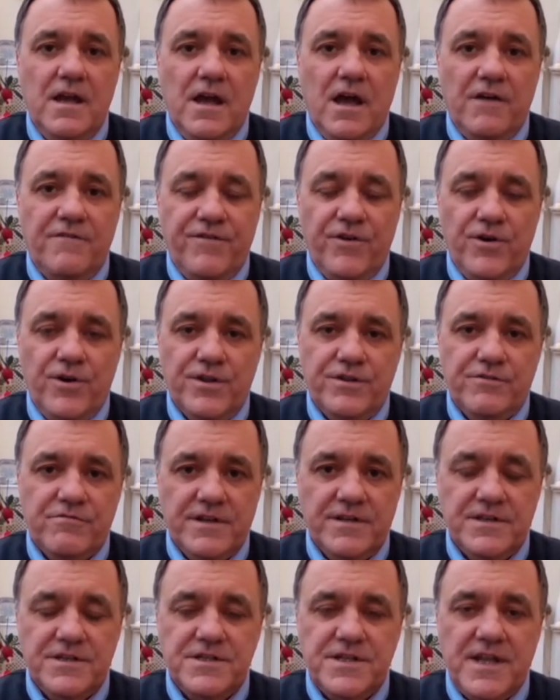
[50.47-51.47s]
a further
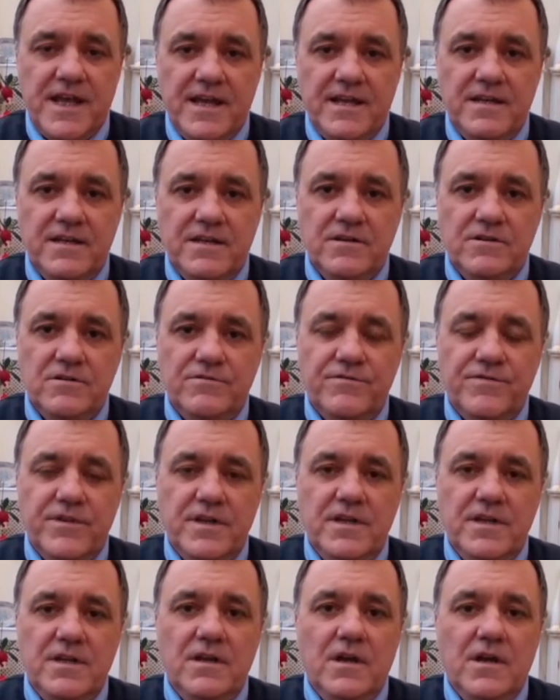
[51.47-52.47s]
understanding of
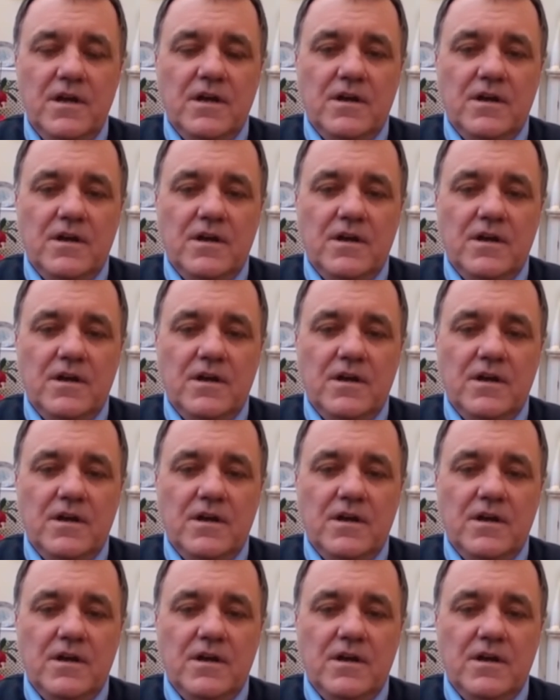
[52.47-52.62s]
the